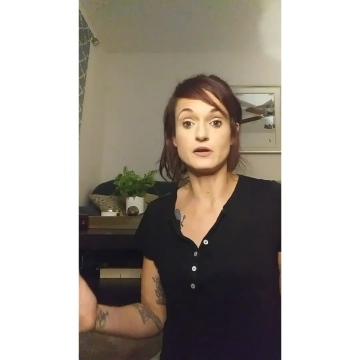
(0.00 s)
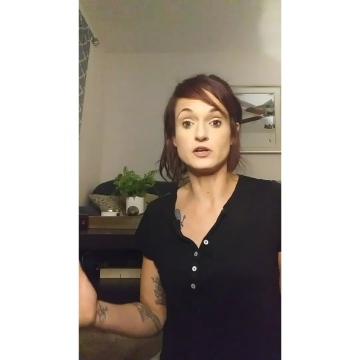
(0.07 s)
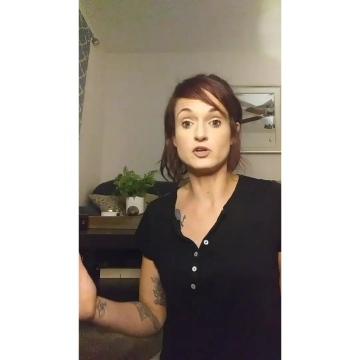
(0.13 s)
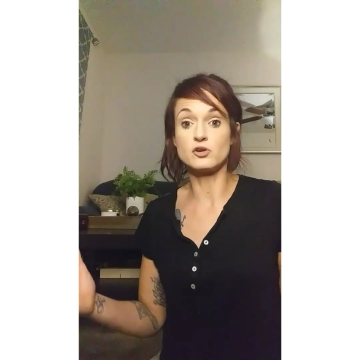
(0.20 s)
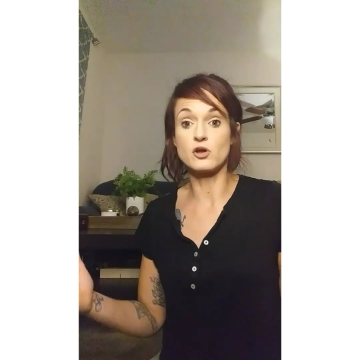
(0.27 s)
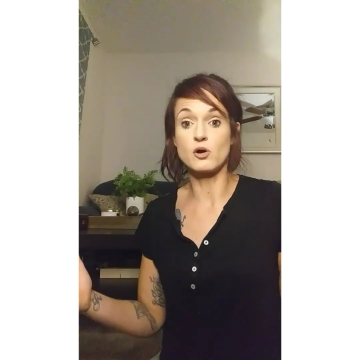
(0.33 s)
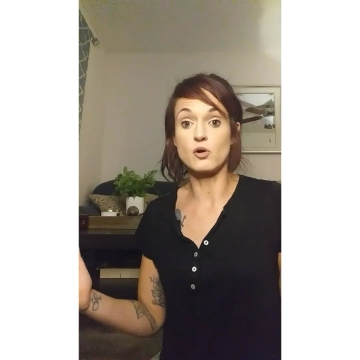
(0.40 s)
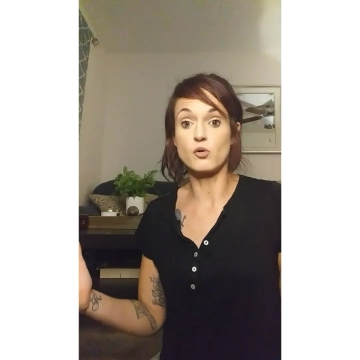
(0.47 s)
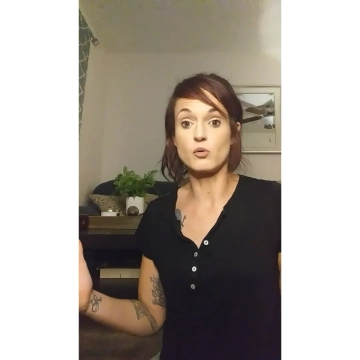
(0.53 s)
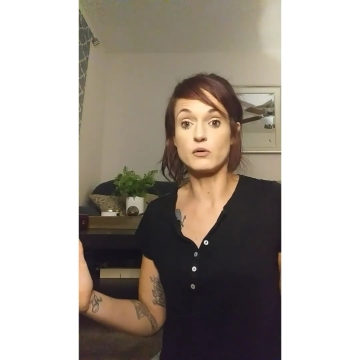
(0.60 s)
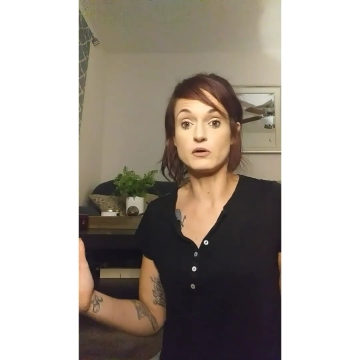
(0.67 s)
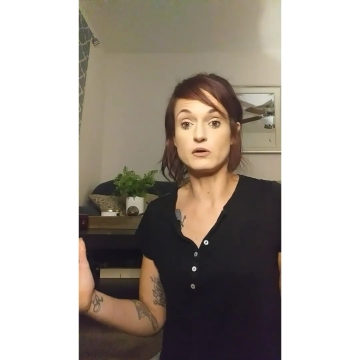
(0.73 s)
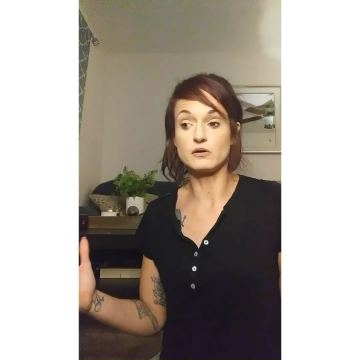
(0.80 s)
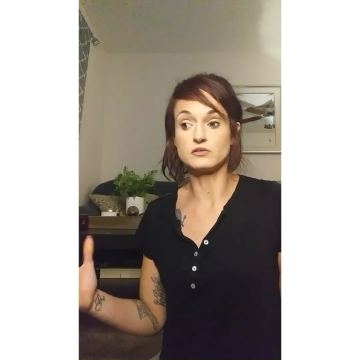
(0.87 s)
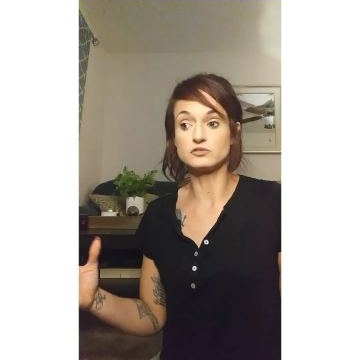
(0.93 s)
you
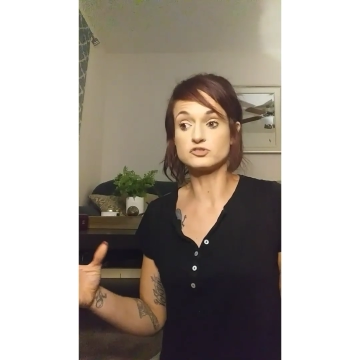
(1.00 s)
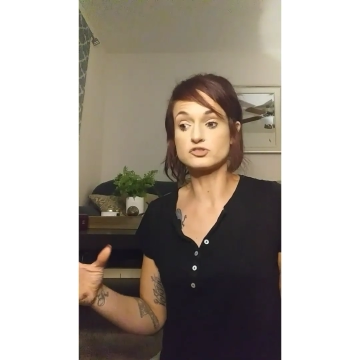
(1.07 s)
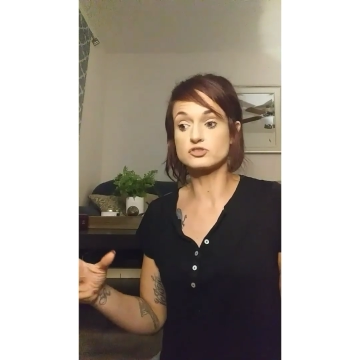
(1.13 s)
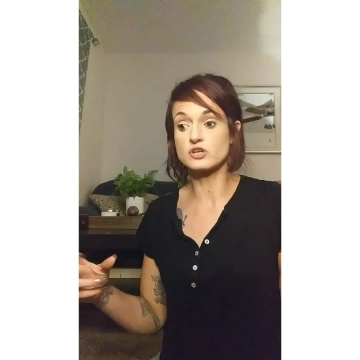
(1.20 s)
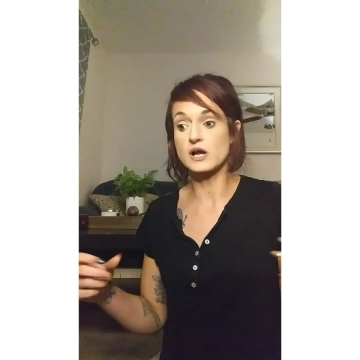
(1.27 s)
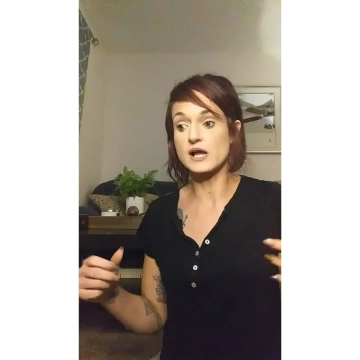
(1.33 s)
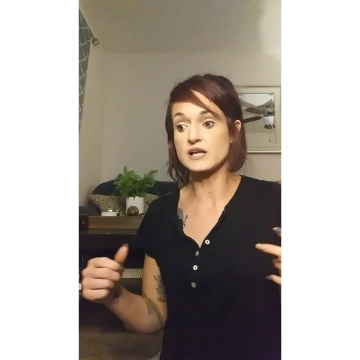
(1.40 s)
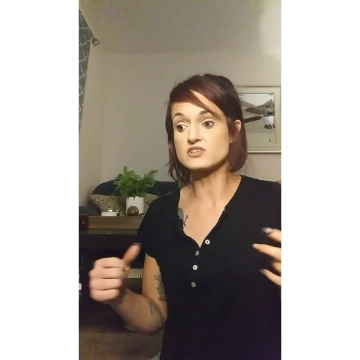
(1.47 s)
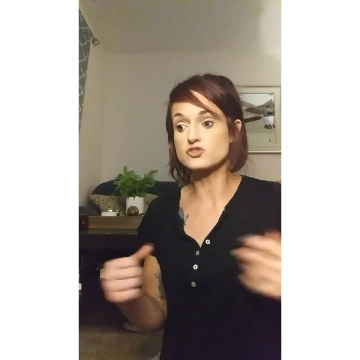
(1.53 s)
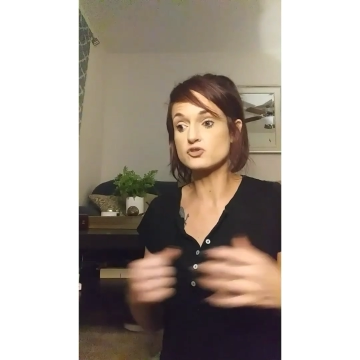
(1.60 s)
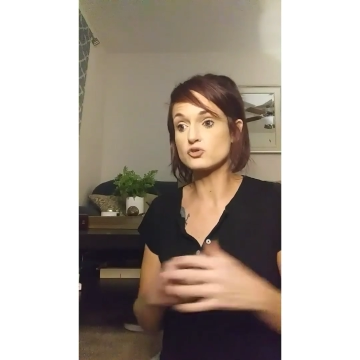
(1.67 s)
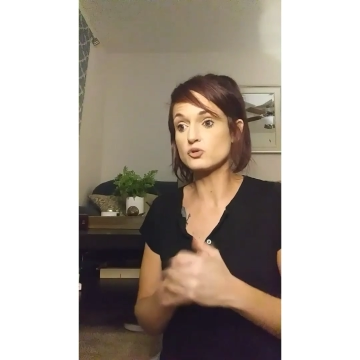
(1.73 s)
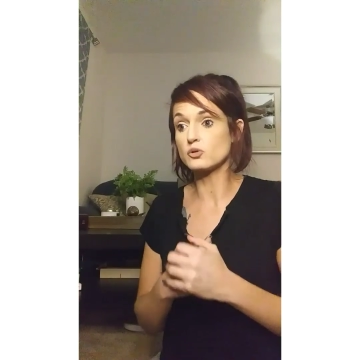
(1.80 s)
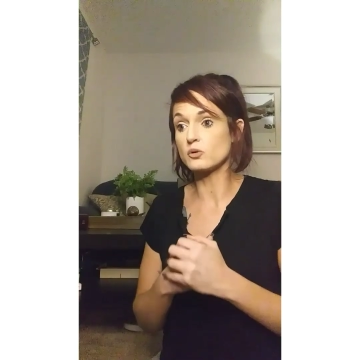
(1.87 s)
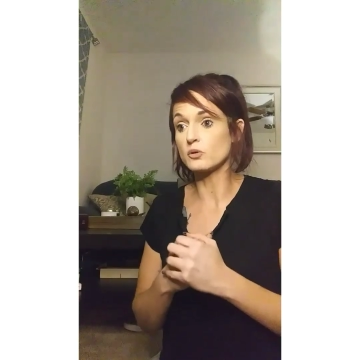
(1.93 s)
know, trying
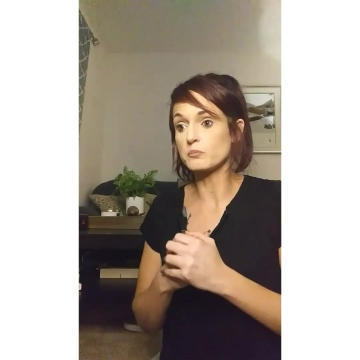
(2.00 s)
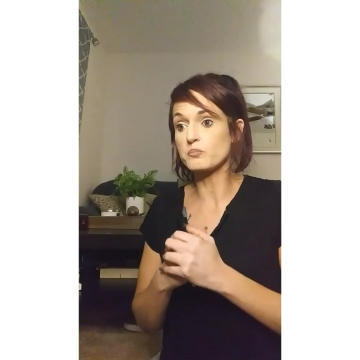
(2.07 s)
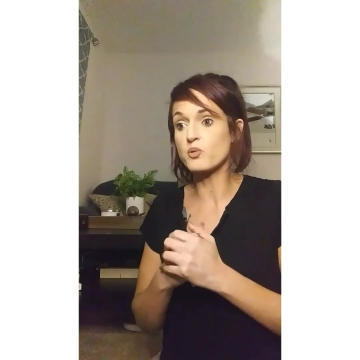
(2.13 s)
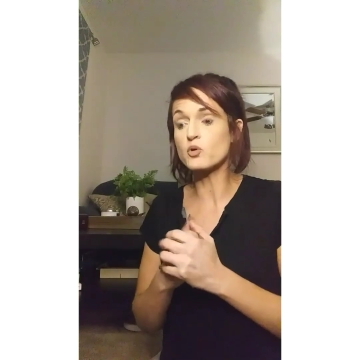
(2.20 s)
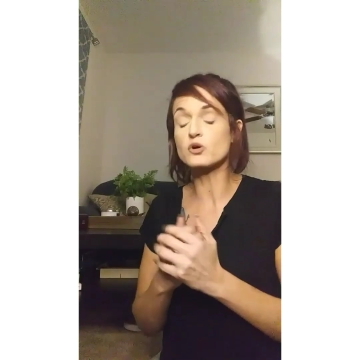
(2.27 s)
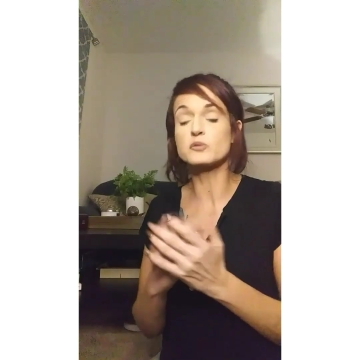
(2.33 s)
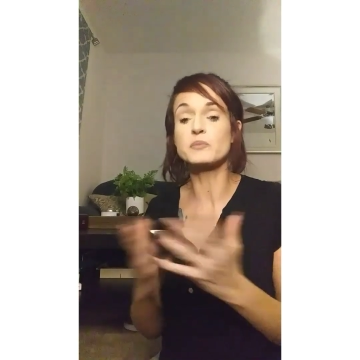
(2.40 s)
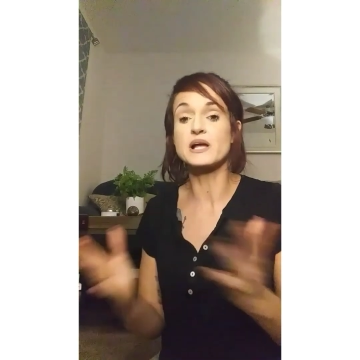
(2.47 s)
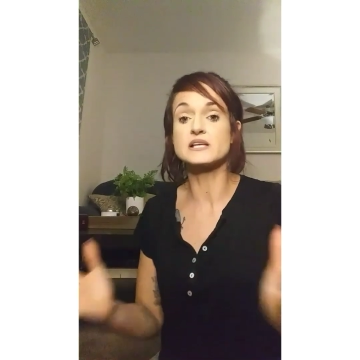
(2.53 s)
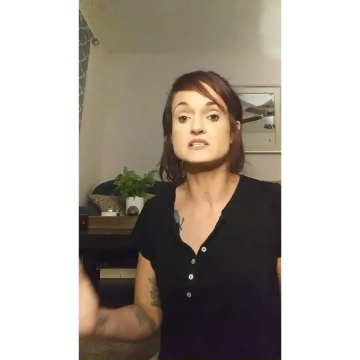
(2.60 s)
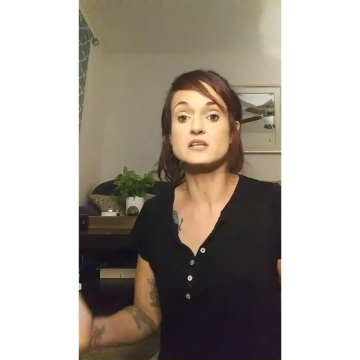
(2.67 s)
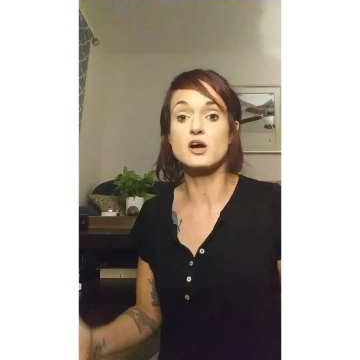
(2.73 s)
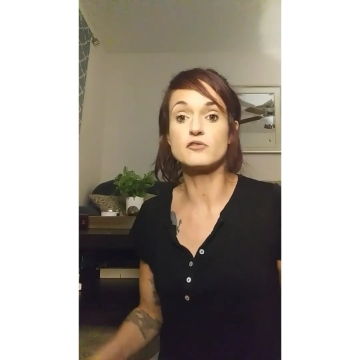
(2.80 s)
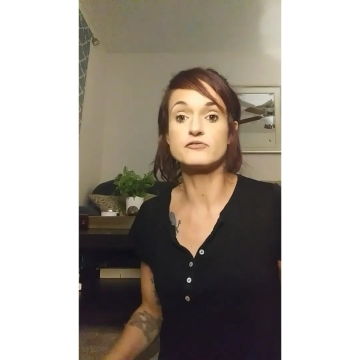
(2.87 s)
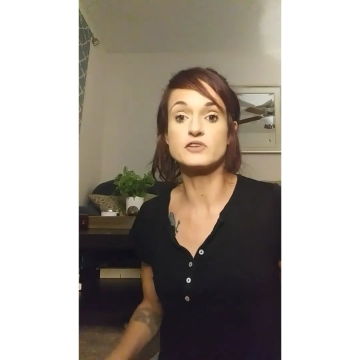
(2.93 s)
to pour
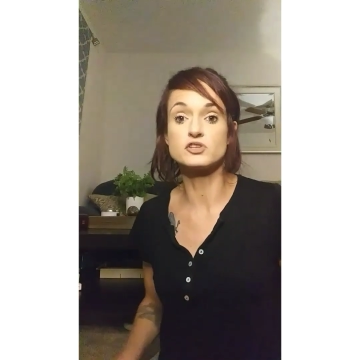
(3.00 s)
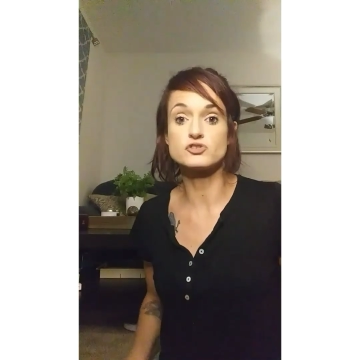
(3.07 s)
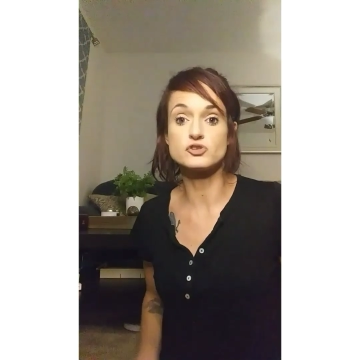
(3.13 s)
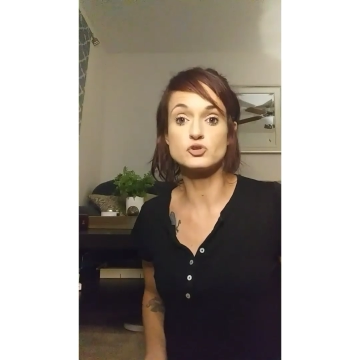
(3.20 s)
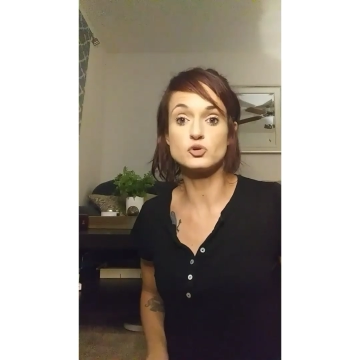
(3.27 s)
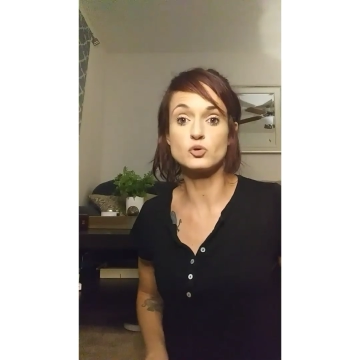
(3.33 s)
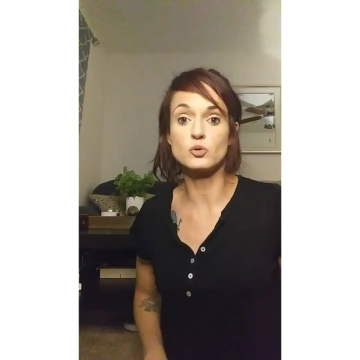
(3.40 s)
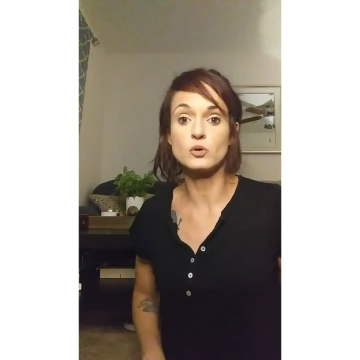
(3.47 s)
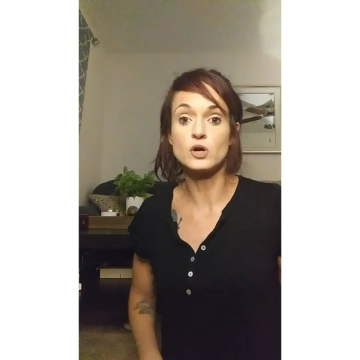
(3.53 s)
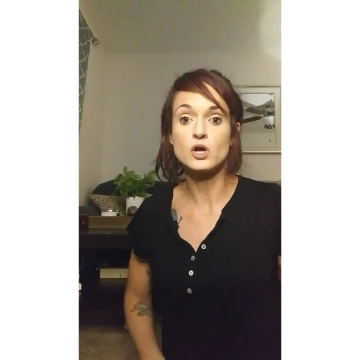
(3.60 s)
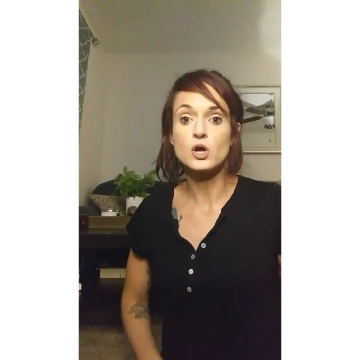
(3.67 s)
myself into